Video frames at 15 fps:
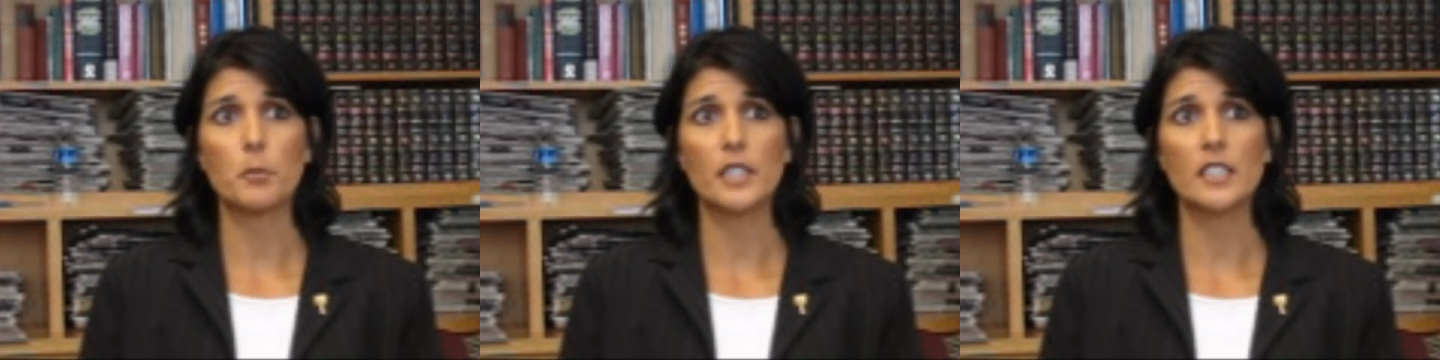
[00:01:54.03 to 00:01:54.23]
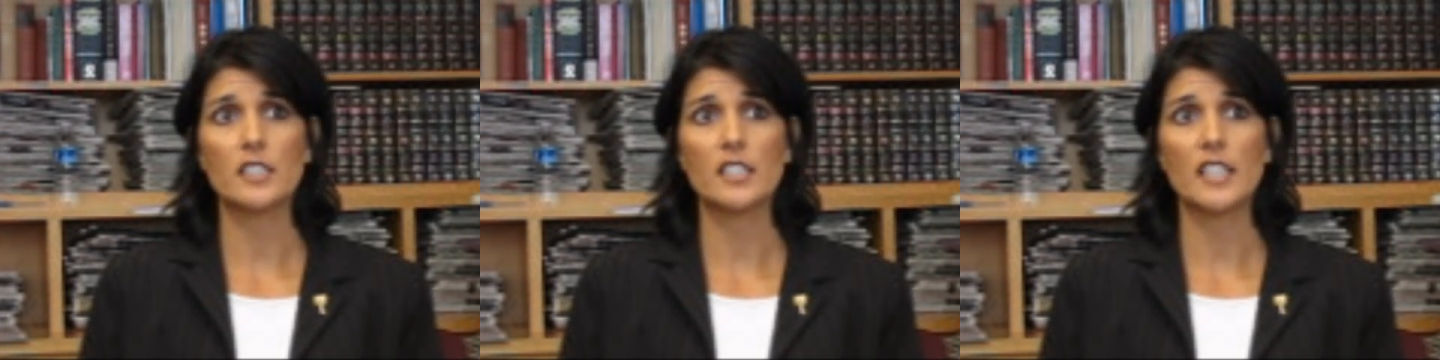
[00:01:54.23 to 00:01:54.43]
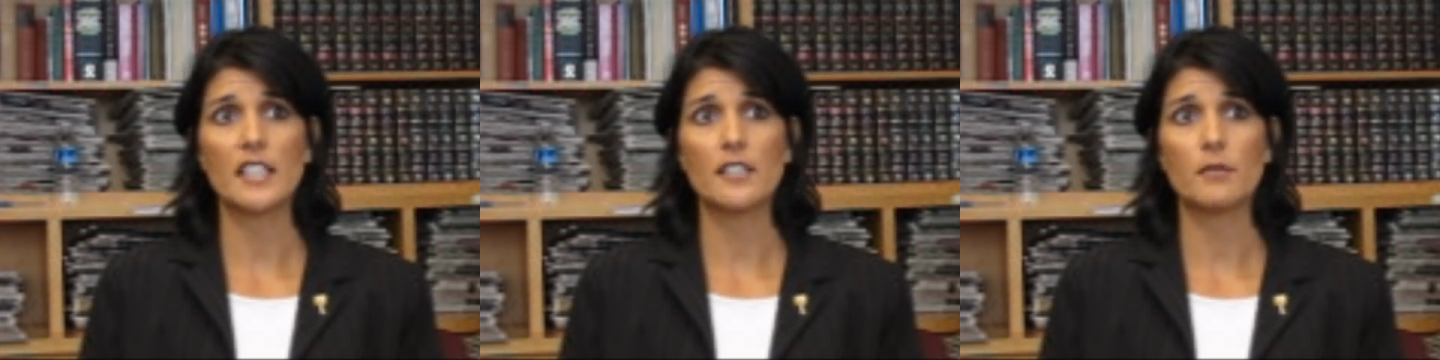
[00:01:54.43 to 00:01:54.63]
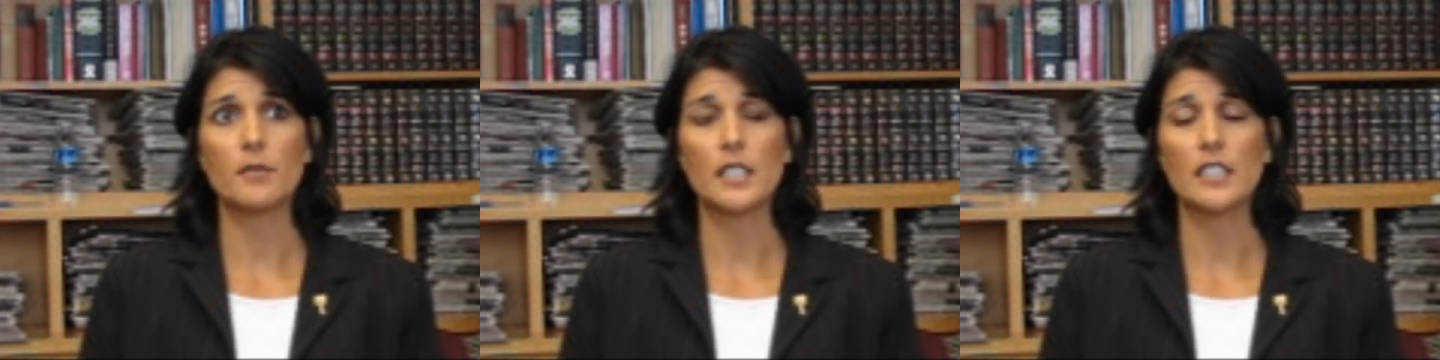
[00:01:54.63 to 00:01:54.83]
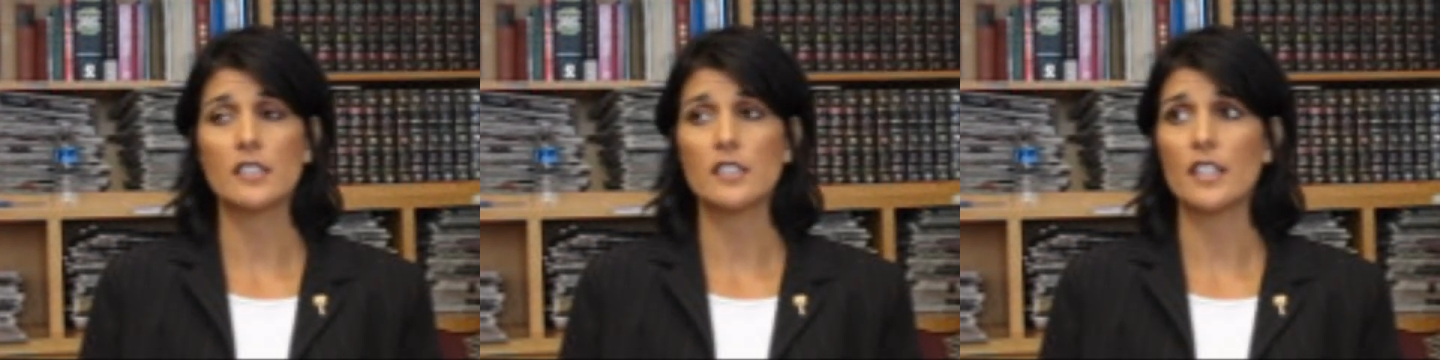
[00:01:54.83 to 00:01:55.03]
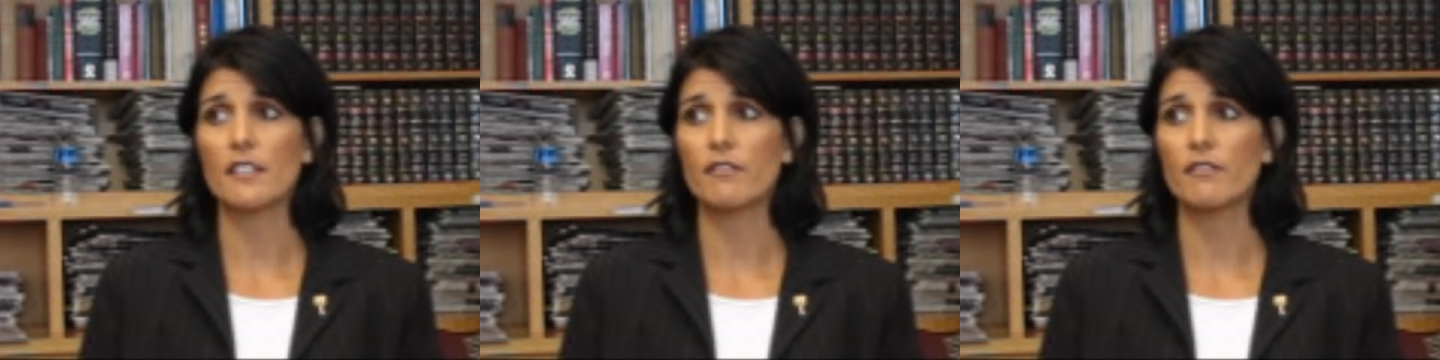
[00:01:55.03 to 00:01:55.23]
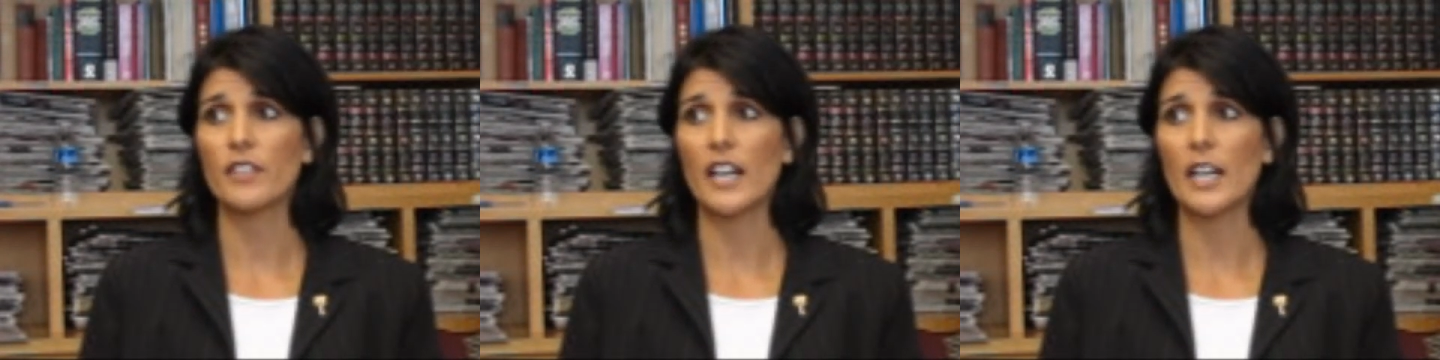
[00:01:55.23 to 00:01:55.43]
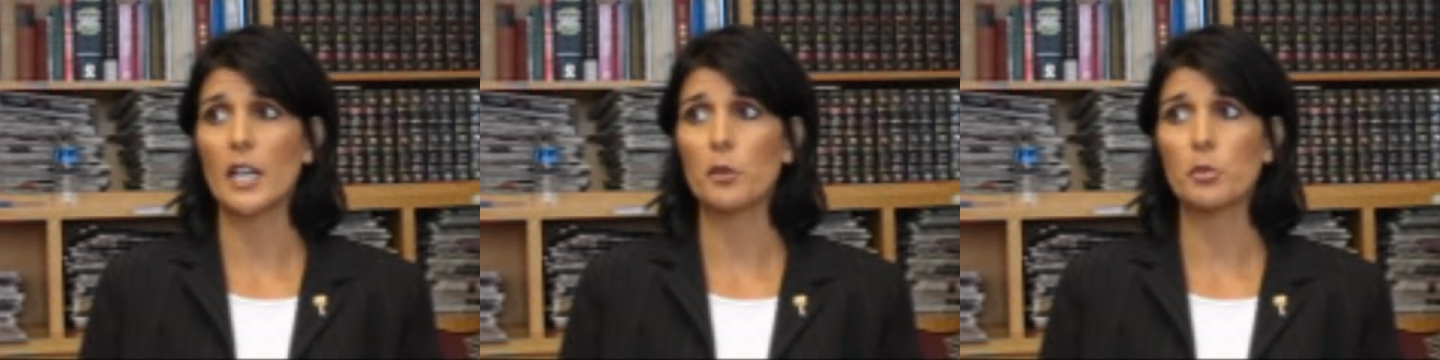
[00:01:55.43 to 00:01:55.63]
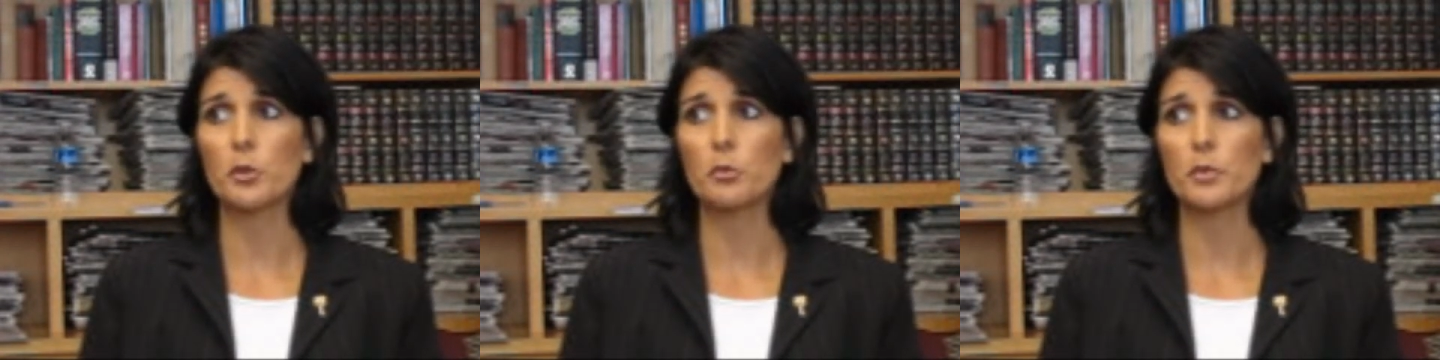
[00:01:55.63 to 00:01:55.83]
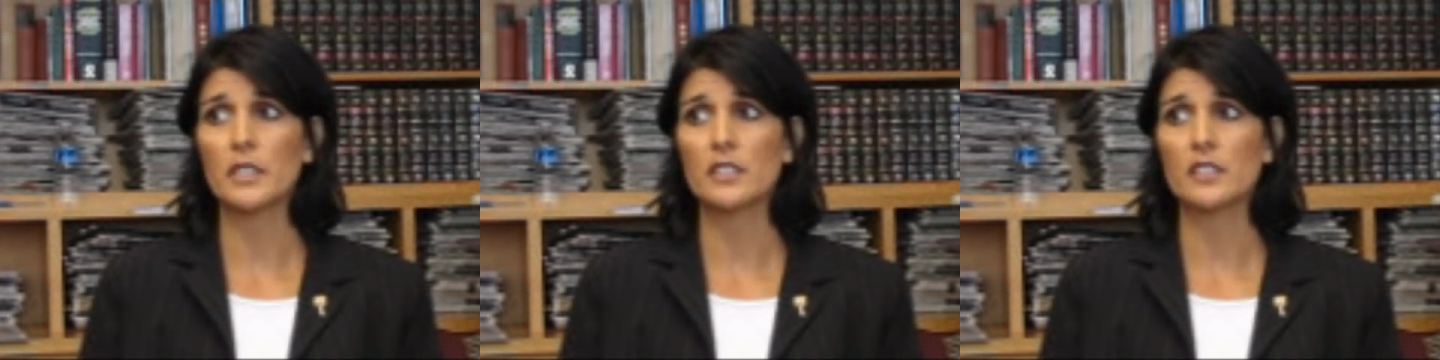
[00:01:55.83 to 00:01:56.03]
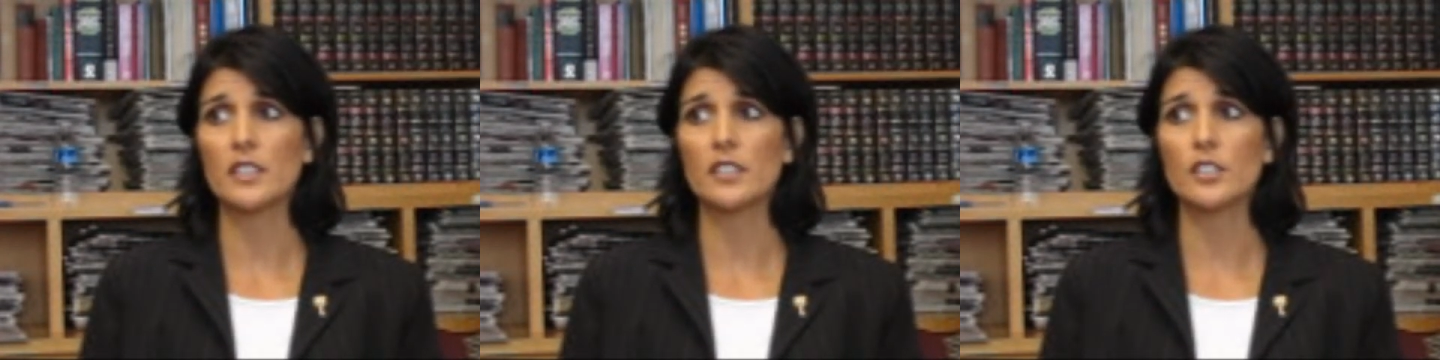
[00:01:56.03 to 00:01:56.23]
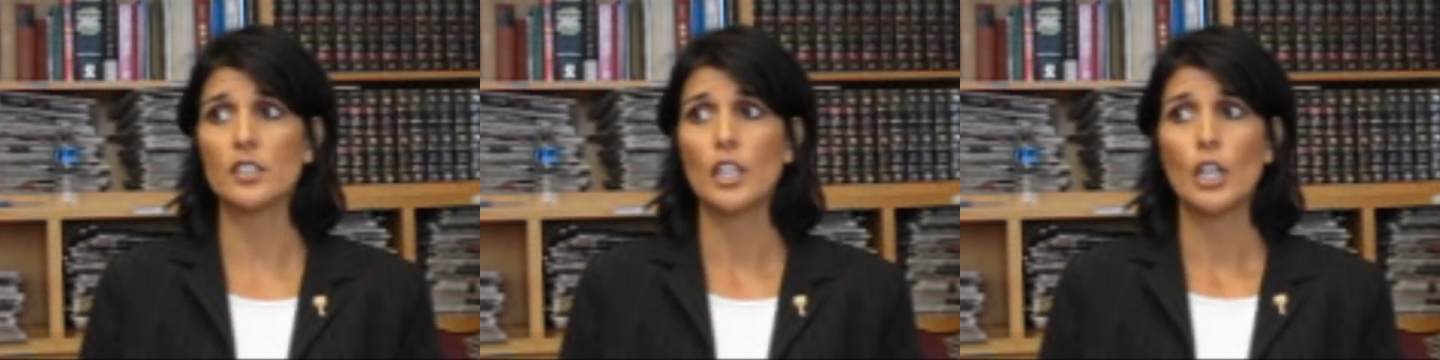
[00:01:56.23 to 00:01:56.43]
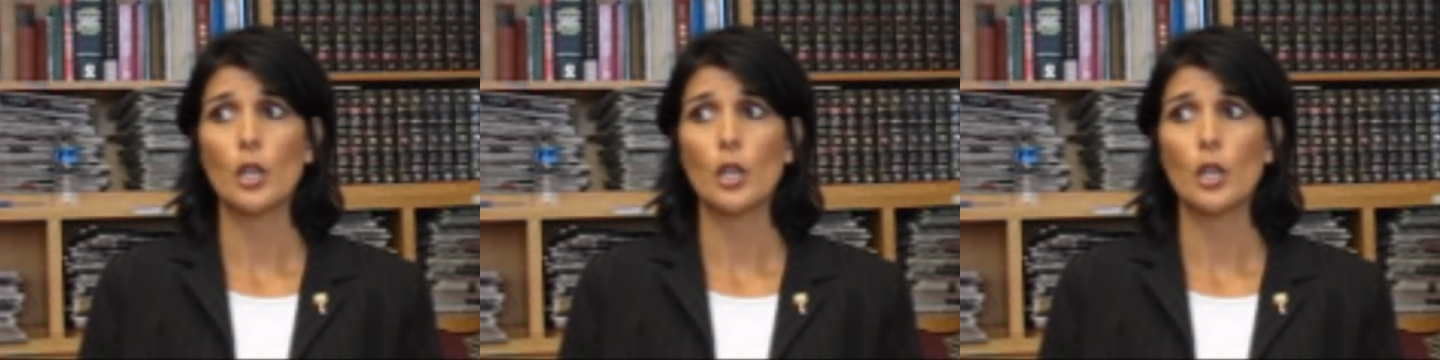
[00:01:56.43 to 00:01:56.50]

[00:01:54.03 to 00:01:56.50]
but it's a viable business